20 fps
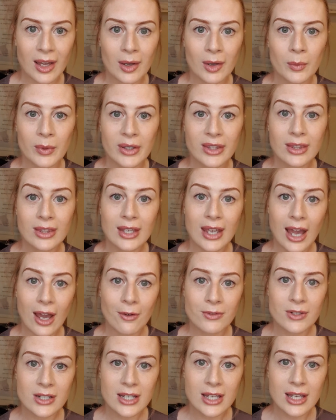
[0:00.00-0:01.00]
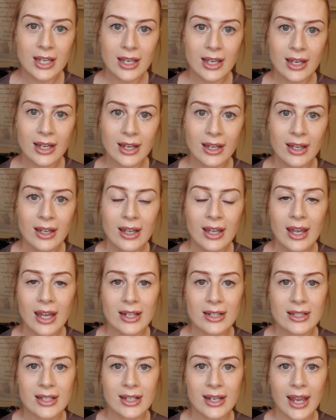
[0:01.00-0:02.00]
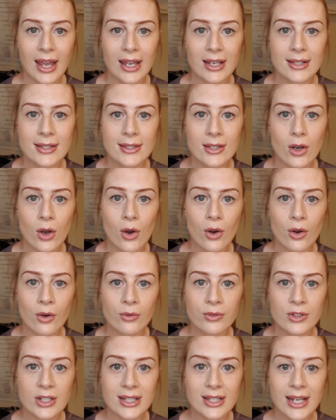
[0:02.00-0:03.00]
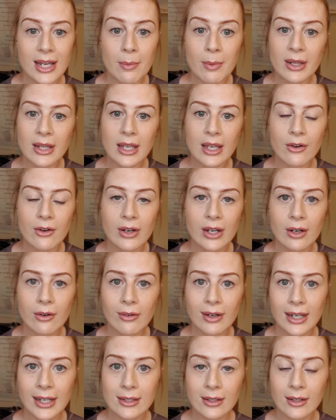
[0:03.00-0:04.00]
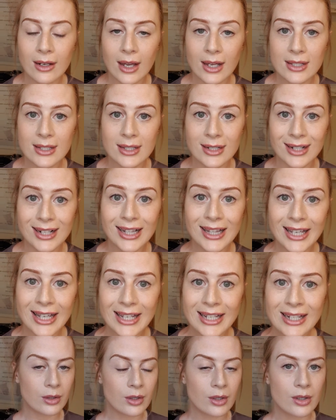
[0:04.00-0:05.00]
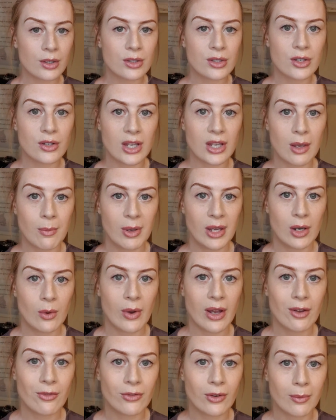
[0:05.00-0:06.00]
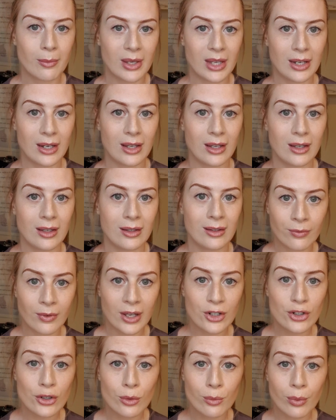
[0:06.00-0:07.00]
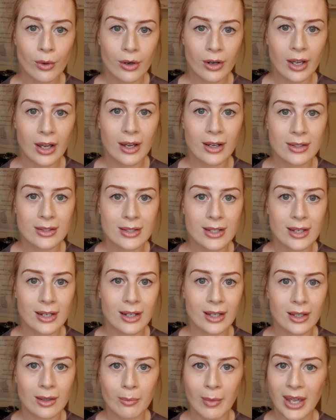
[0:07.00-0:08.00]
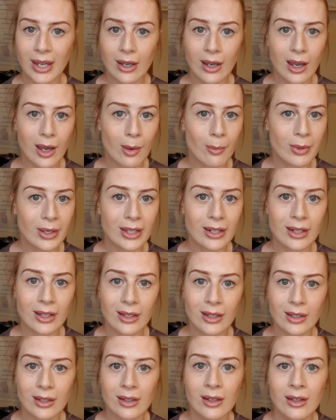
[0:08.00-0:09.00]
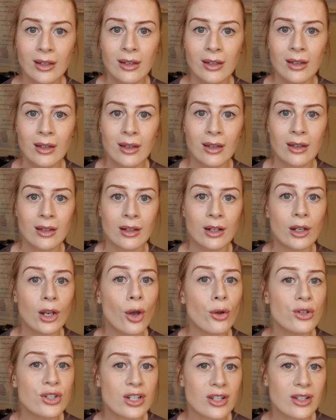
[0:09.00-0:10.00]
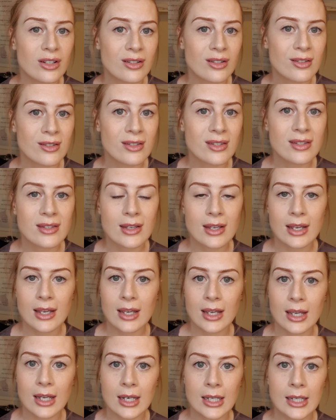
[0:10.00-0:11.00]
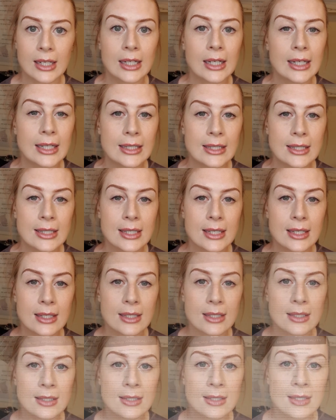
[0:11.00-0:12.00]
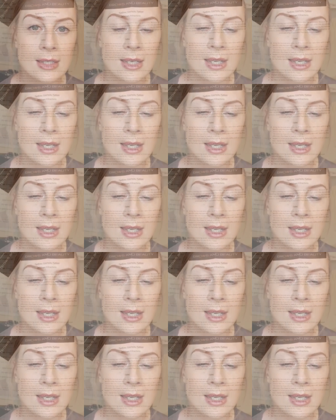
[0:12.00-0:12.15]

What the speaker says: With the Aftercare, it's a case of just keeping the area really nice and clean. So keeping away from any facial products, any makeup, any lotions, any cleansers.